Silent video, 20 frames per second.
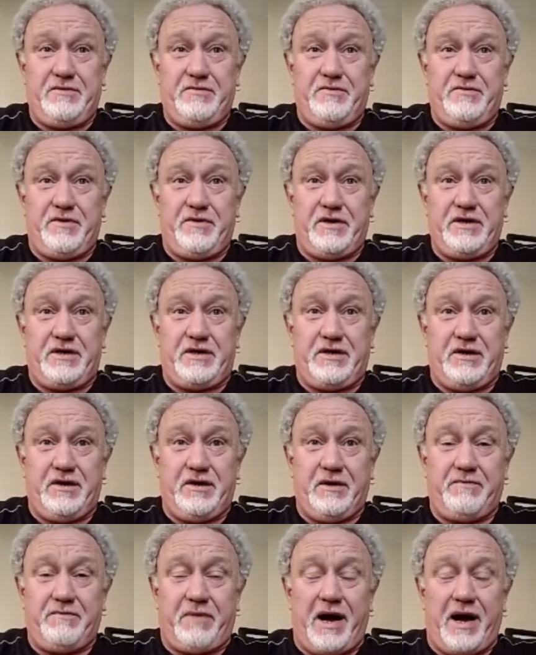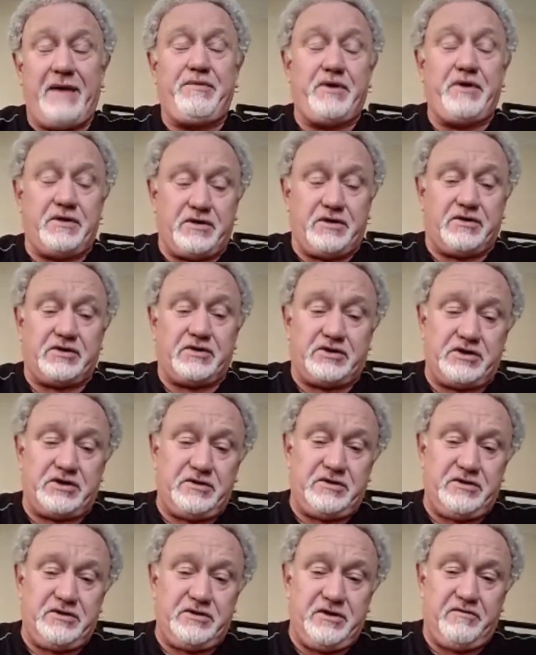what you call a byproduct
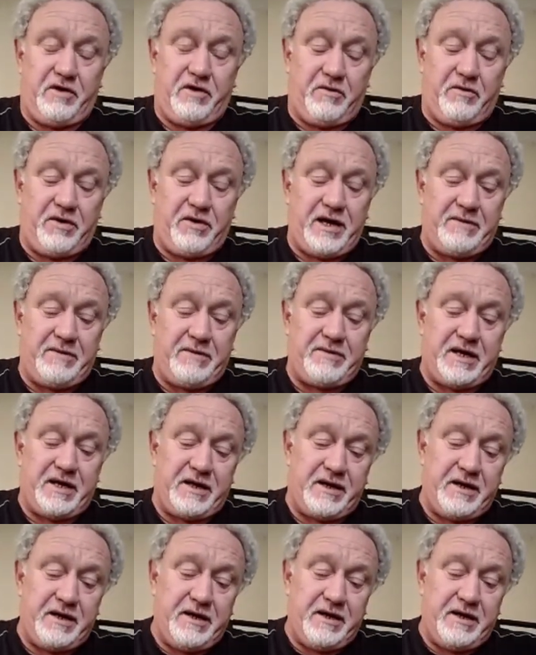of what were happening.